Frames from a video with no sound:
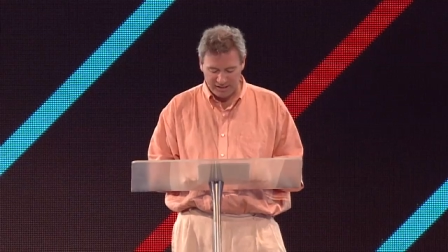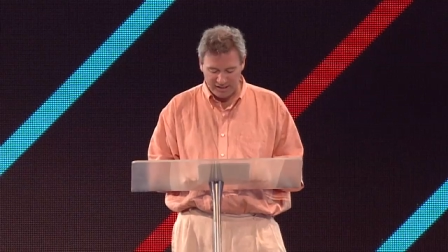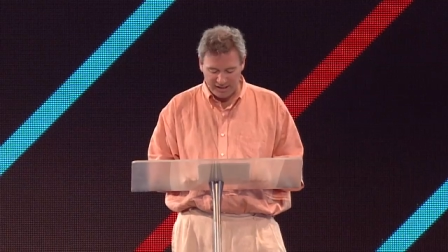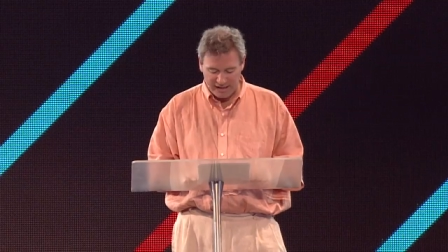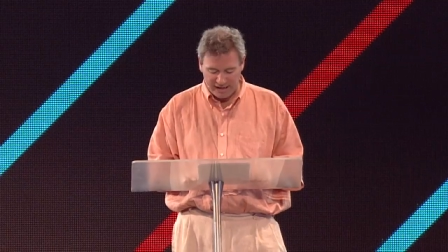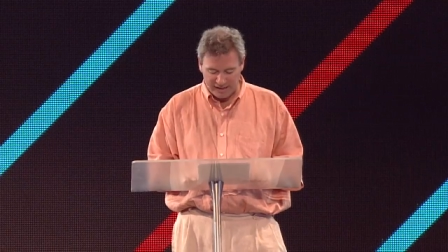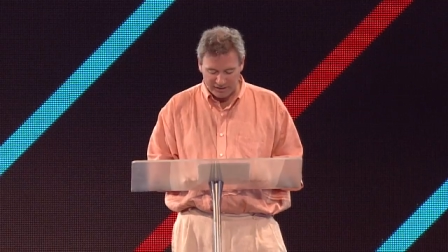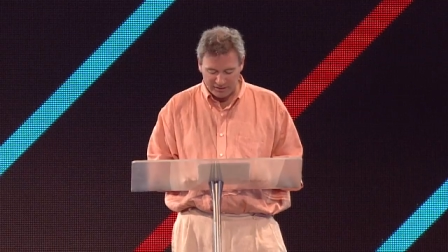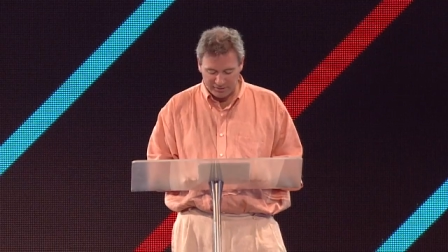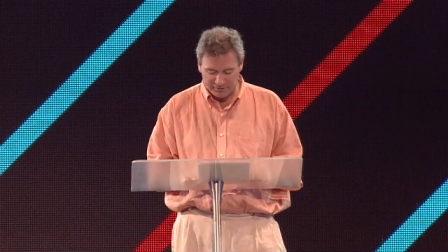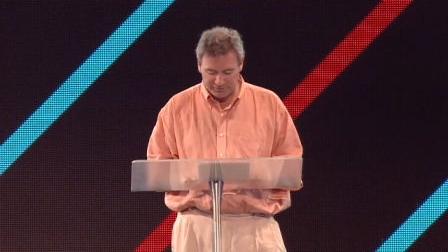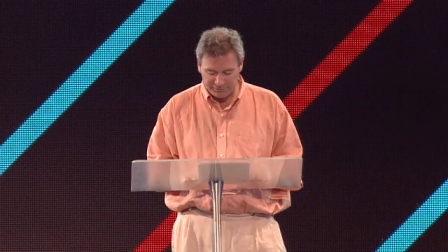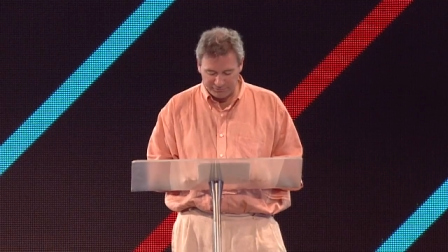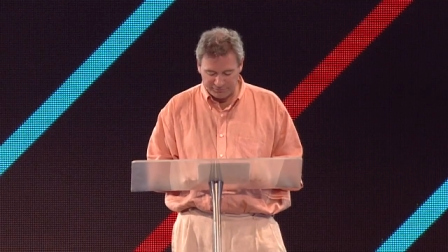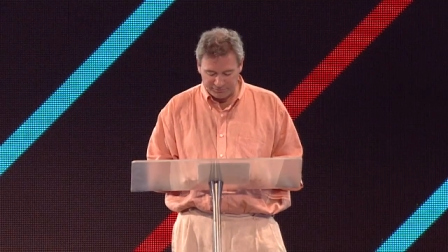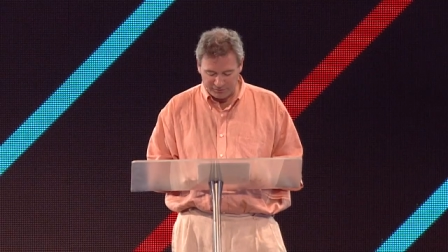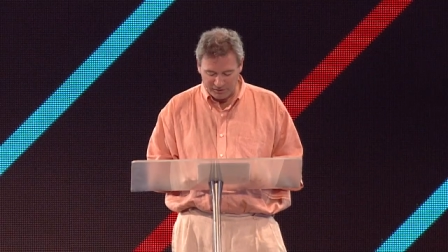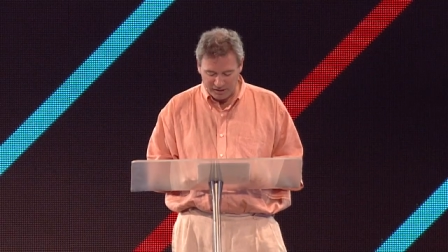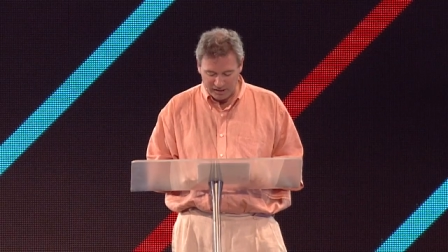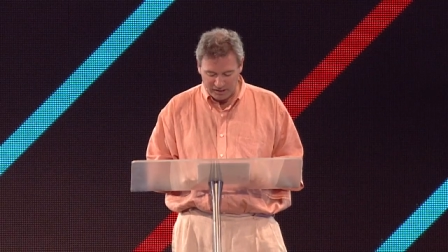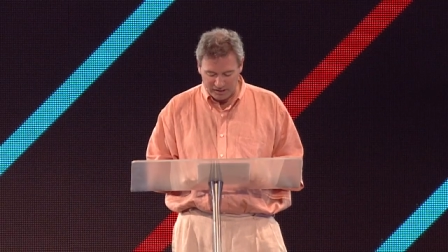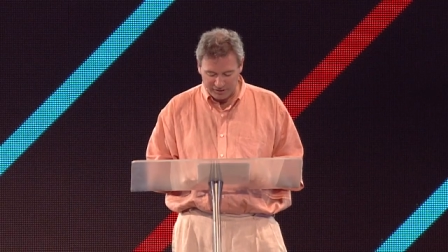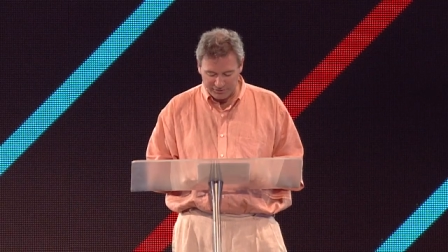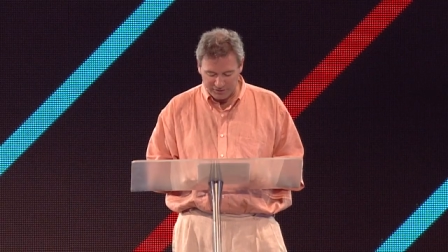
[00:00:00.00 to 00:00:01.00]
And the
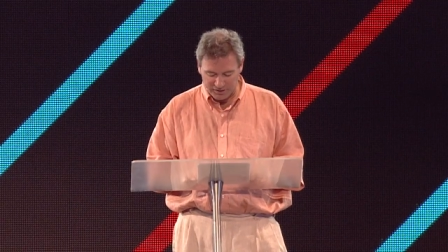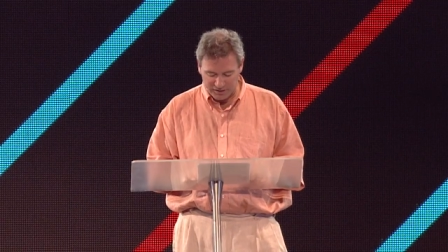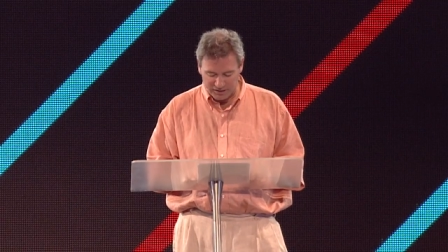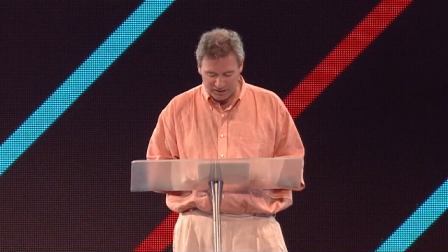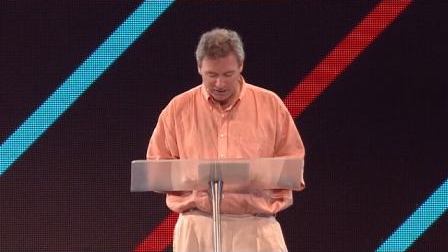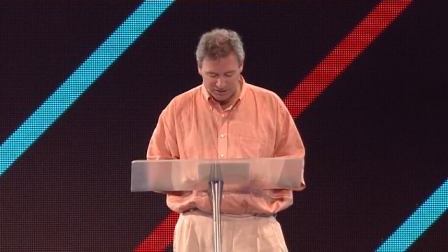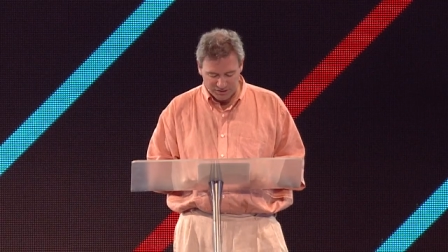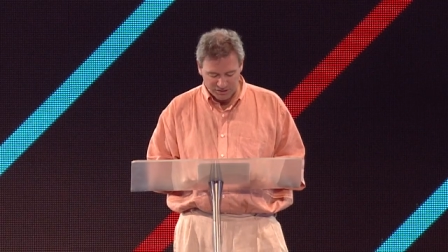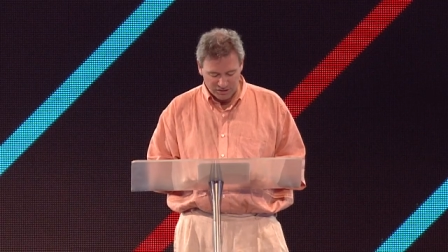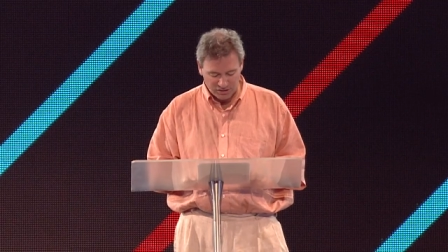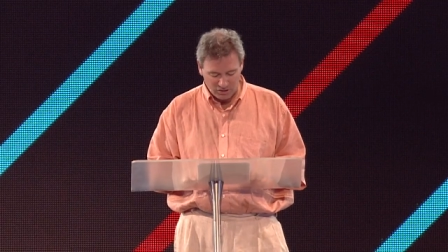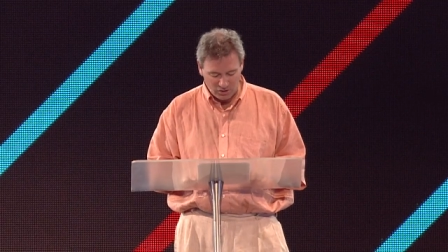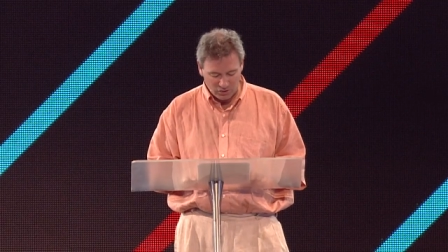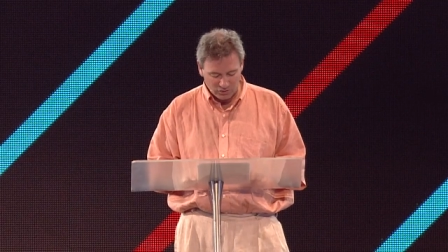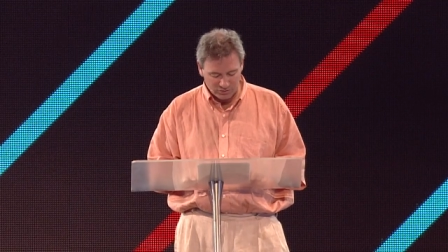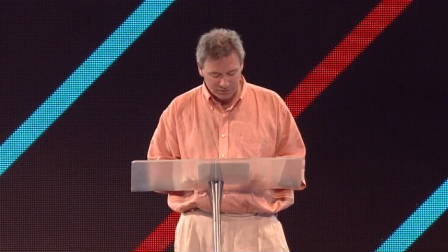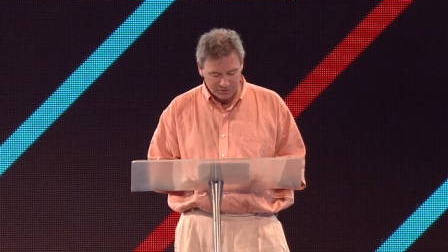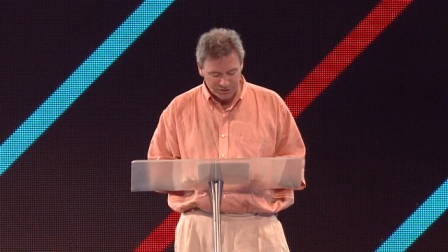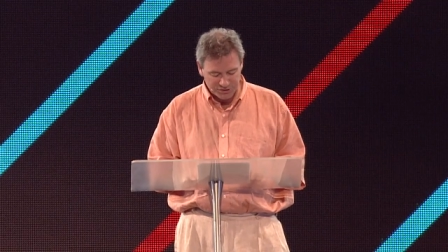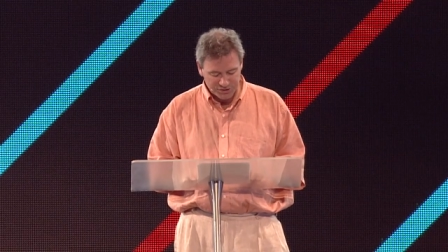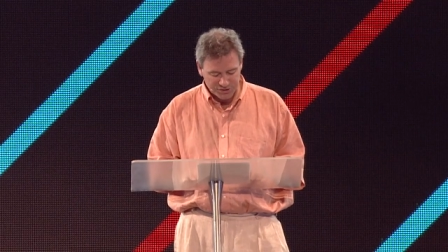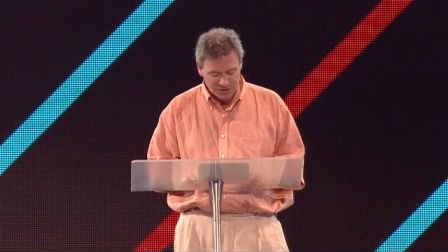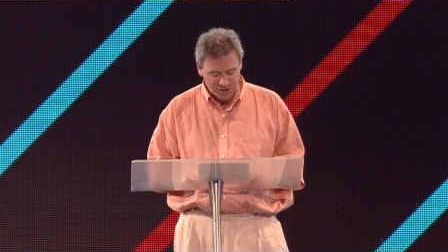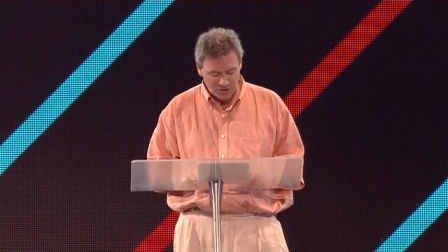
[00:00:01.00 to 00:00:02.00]
Father has
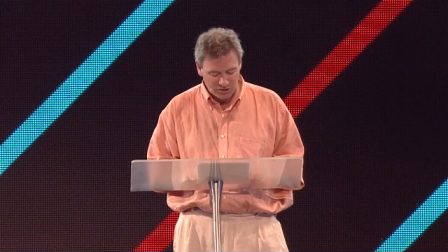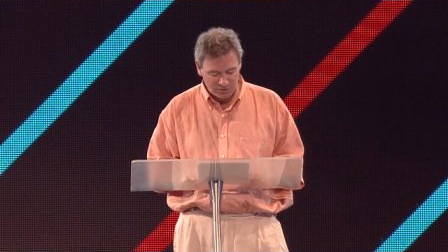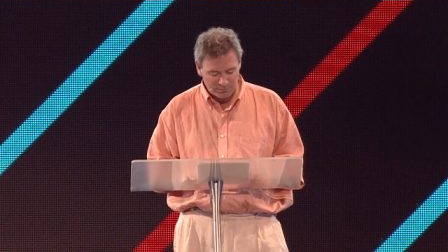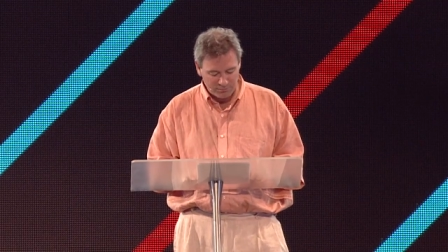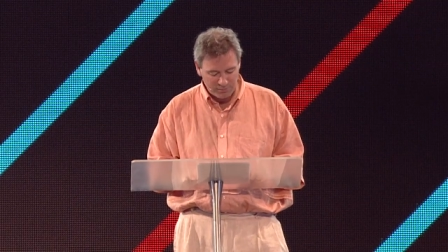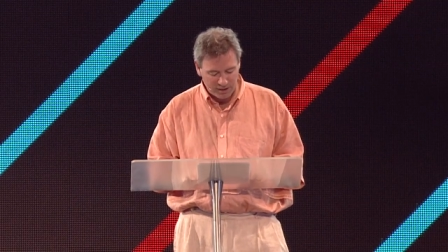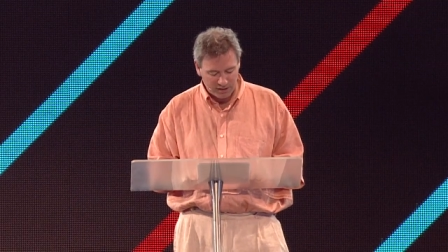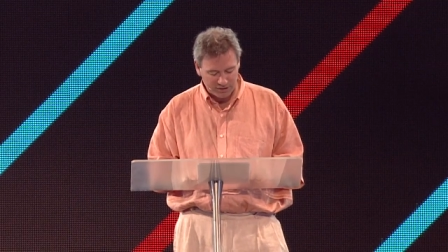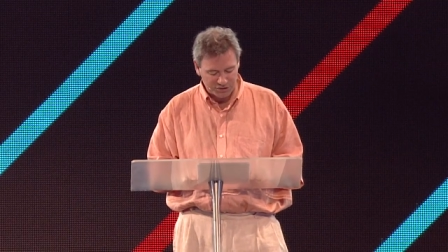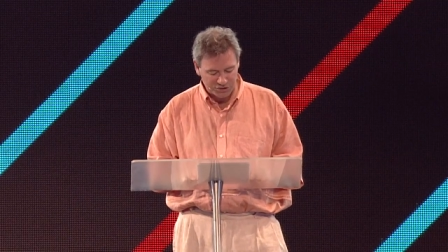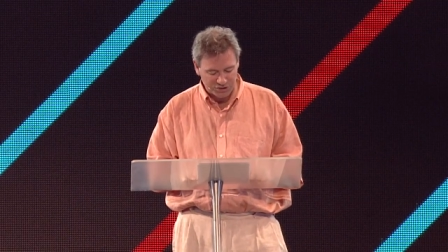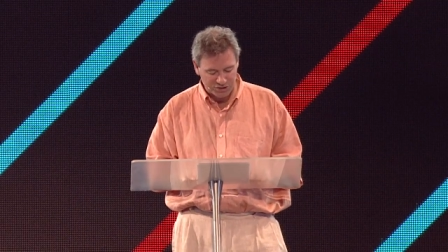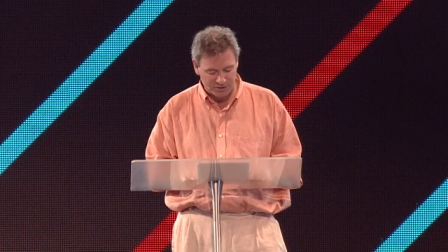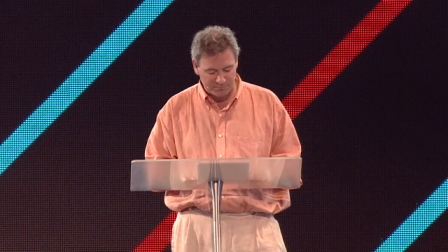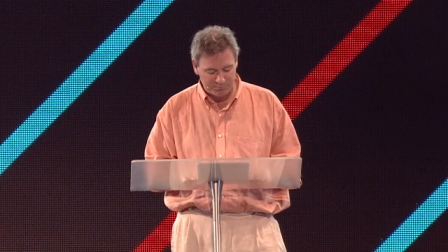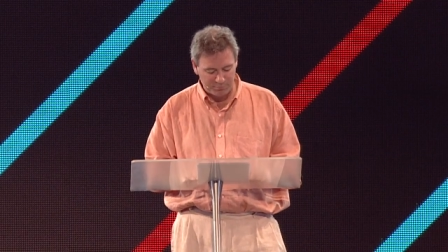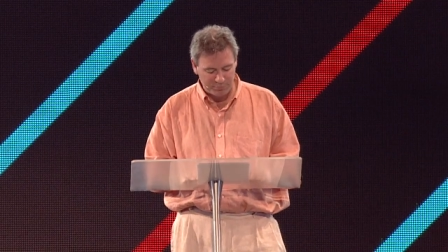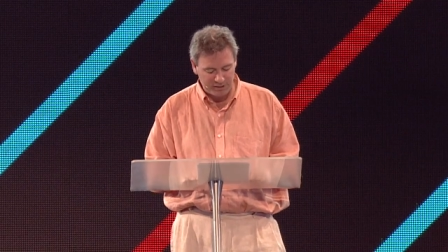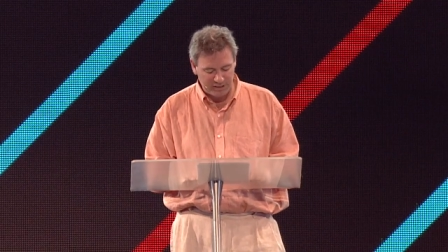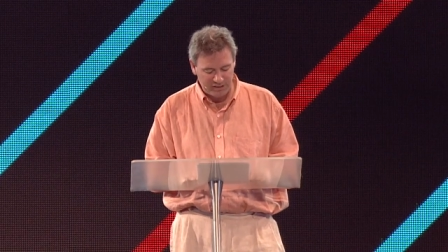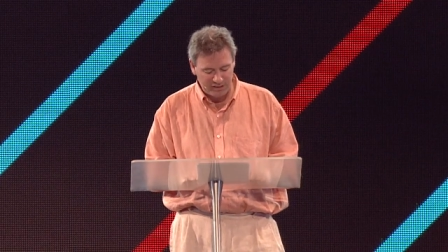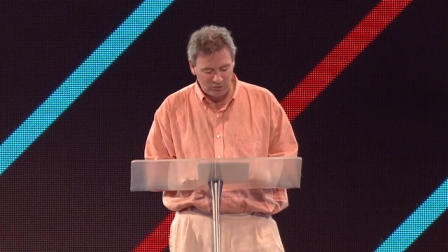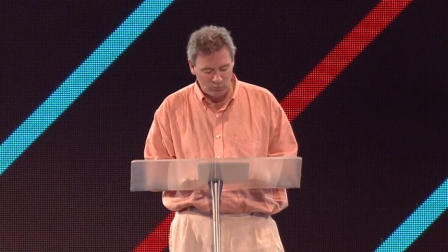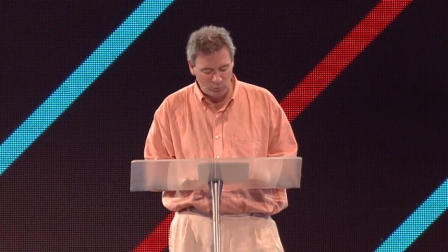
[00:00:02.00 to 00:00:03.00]
longed so much to
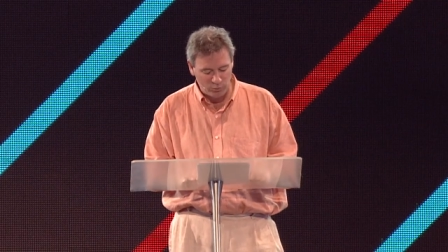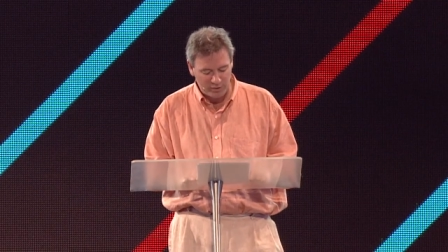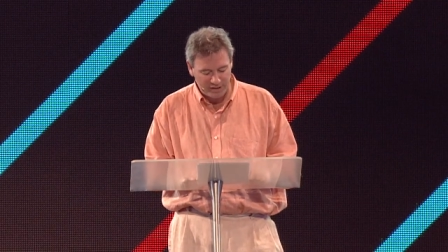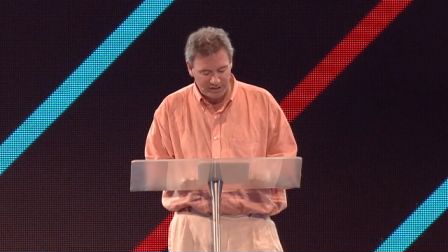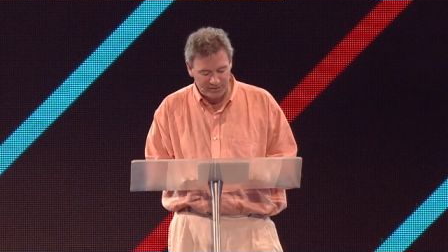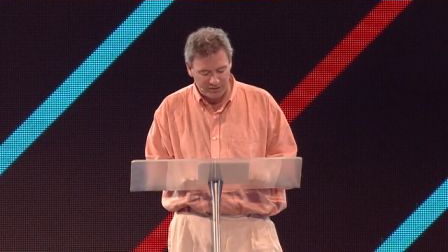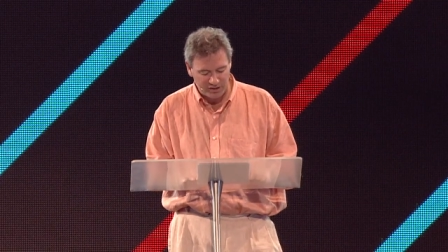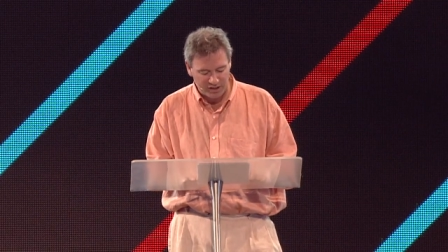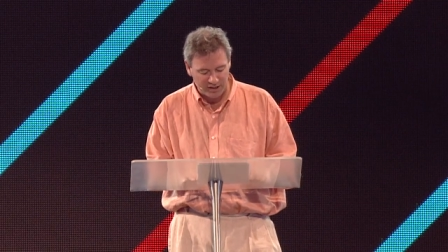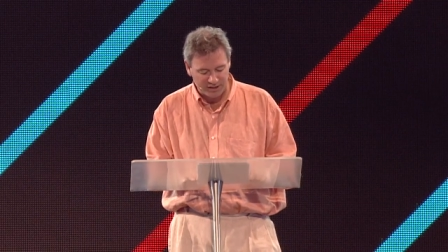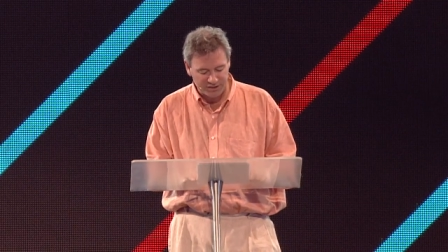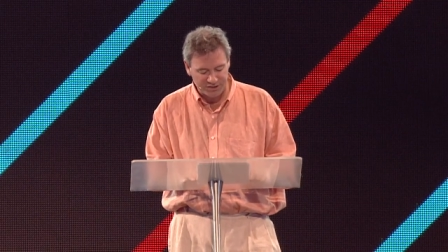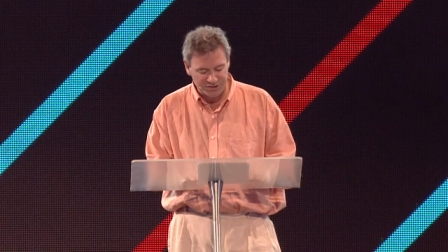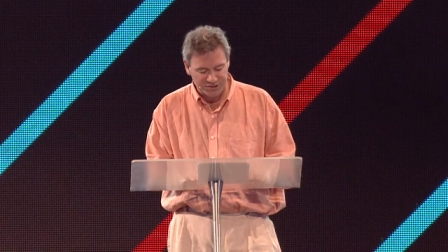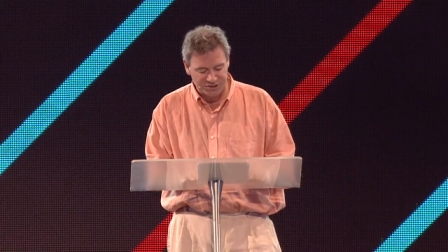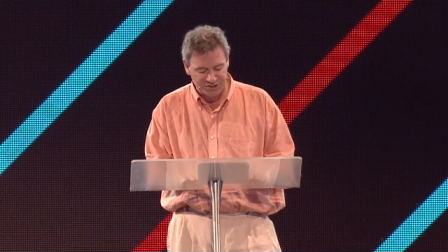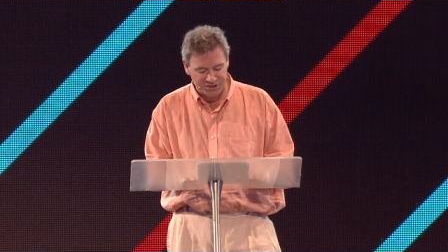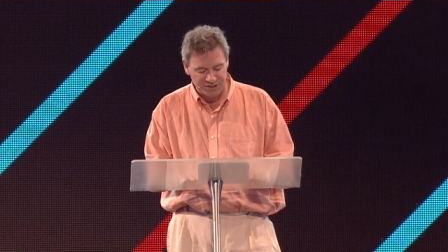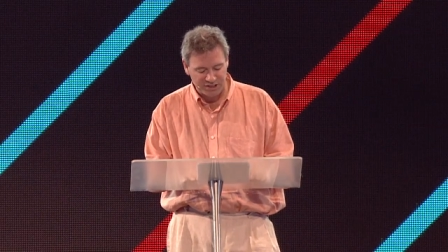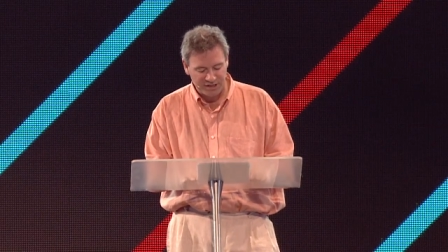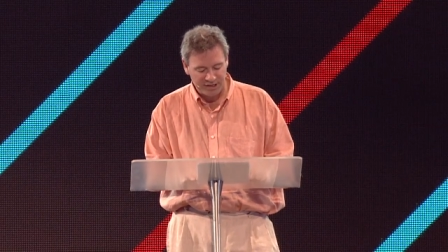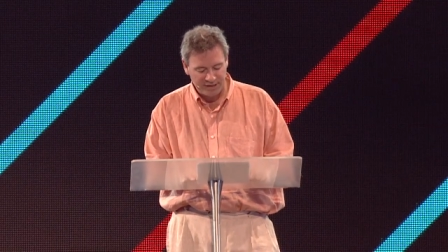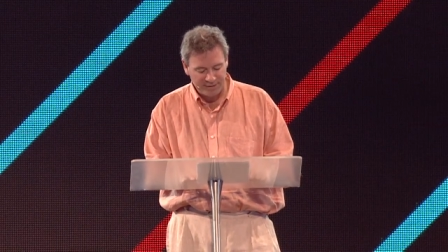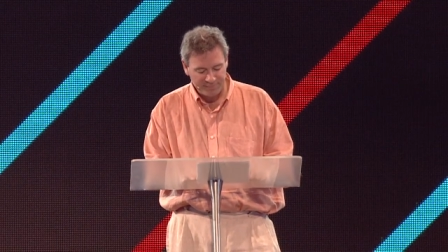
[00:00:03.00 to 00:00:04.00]
be with
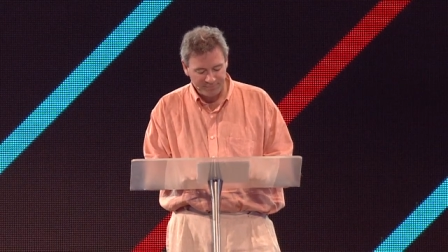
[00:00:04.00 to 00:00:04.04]
us